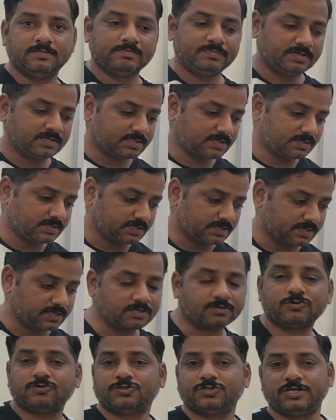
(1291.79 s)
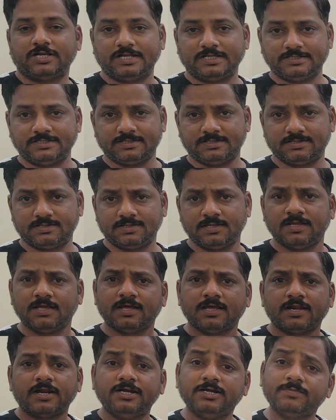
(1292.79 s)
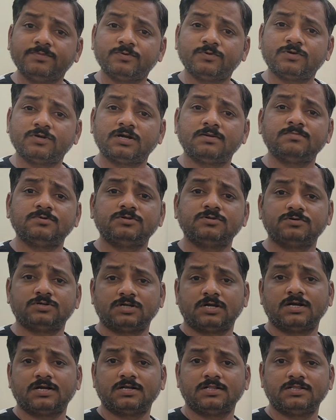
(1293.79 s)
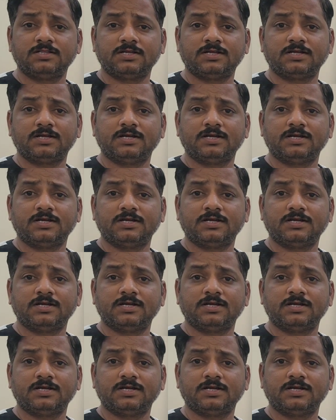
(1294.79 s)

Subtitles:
means I take a question like this. Write a program to toggle